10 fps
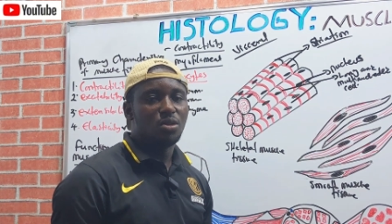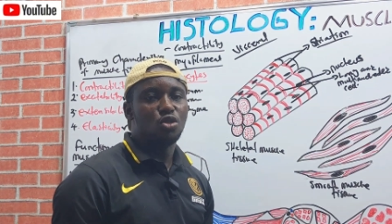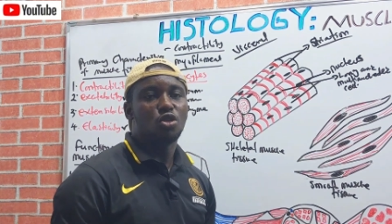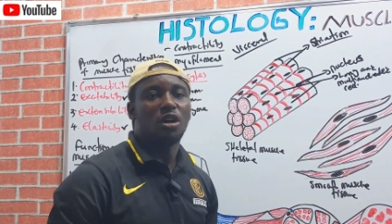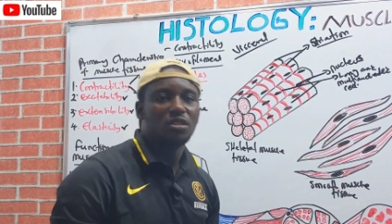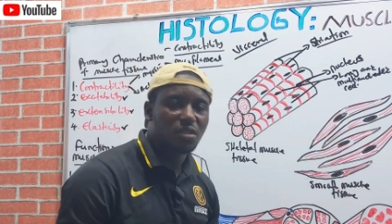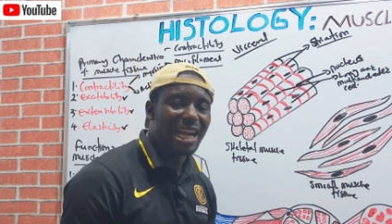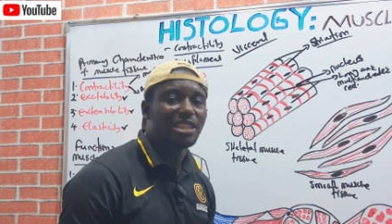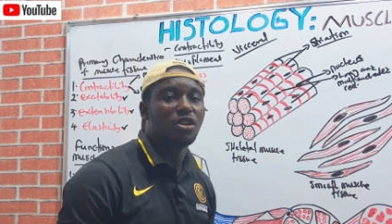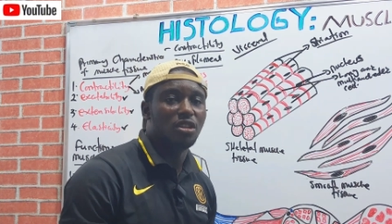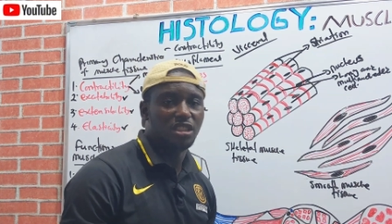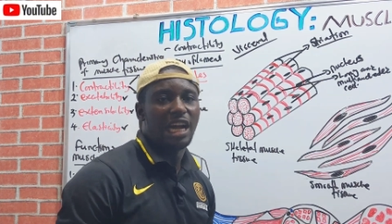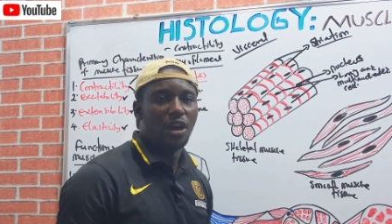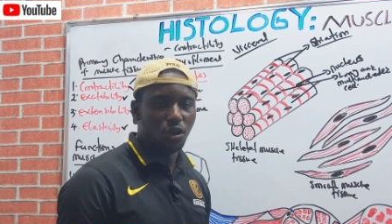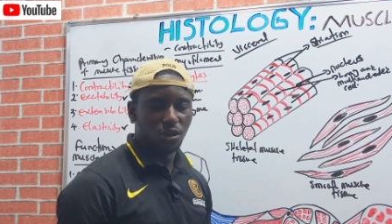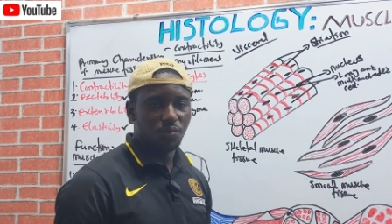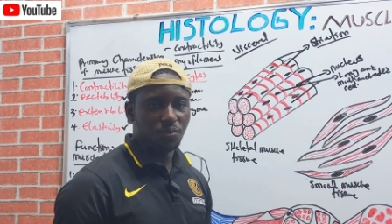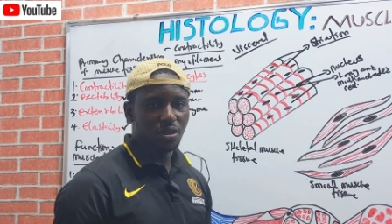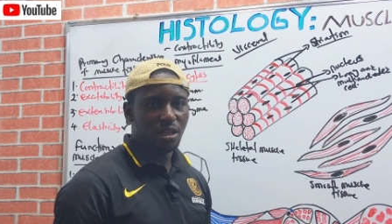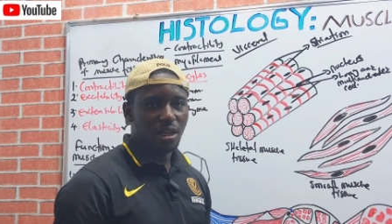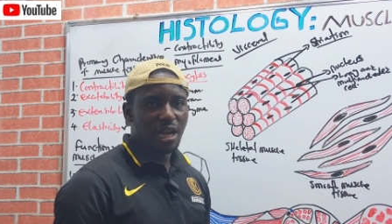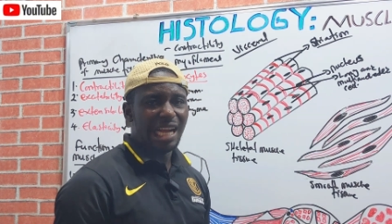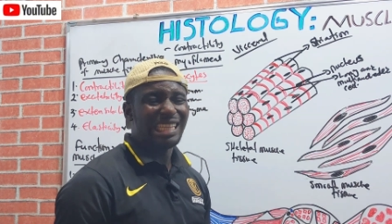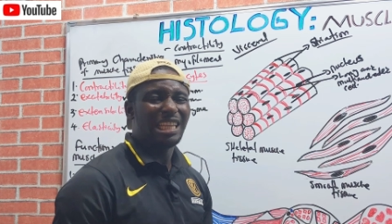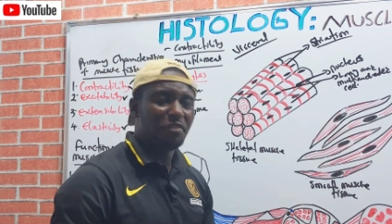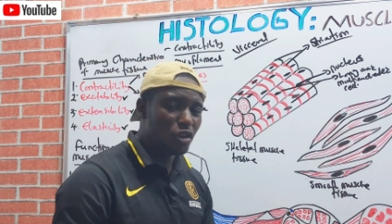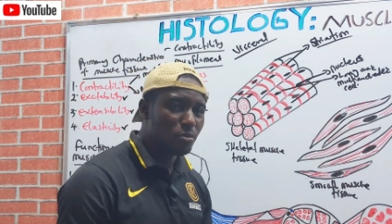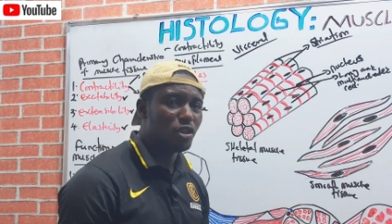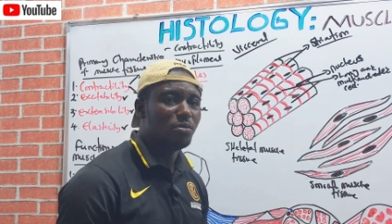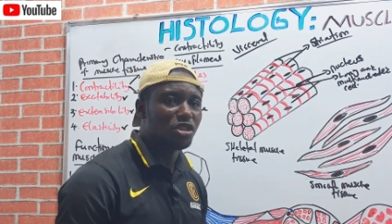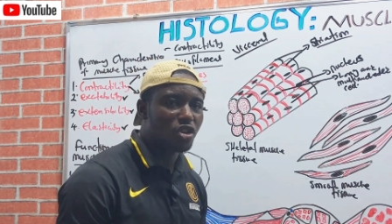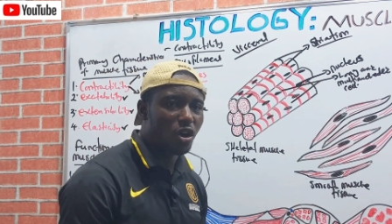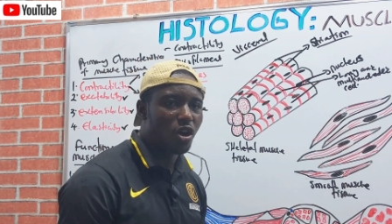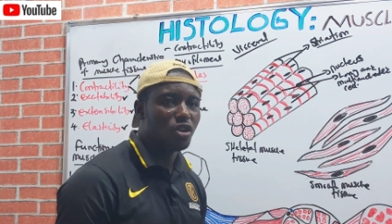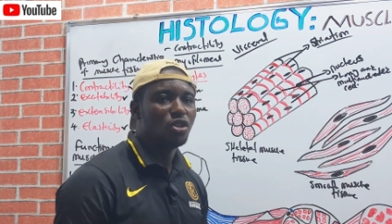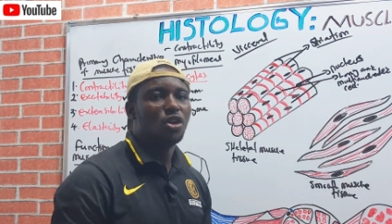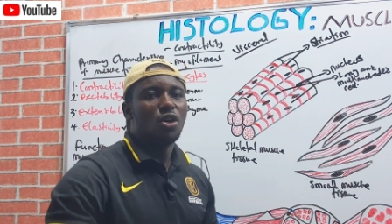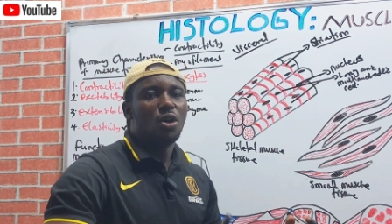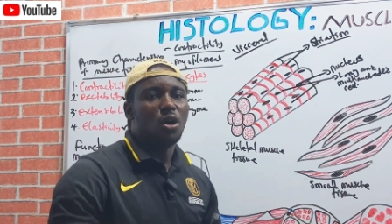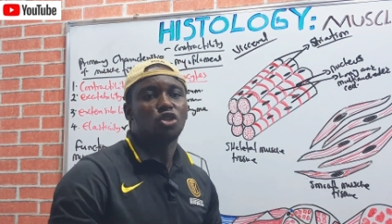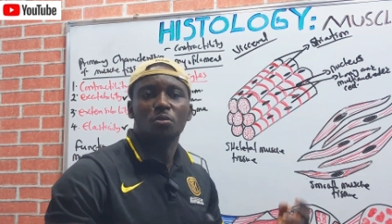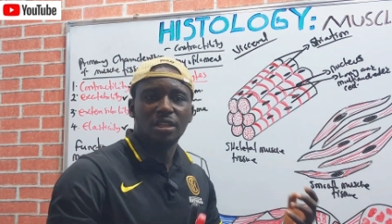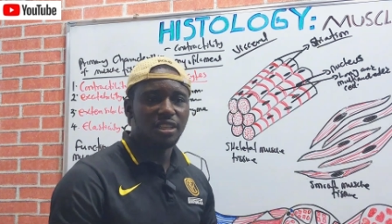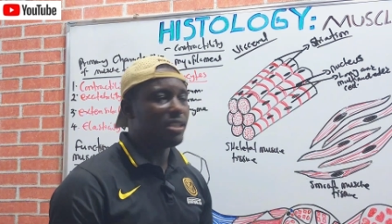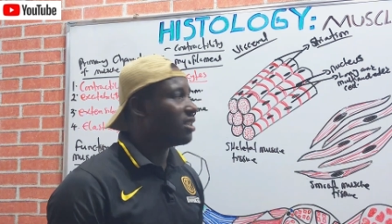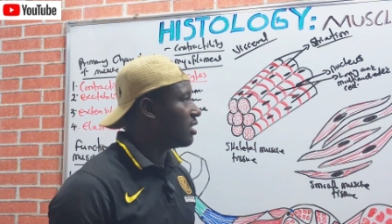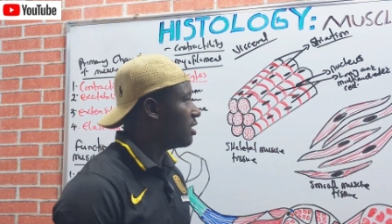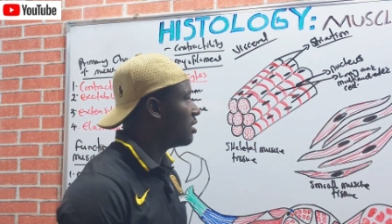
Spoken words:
to contract on their own. And that phenomenon is called automaticity.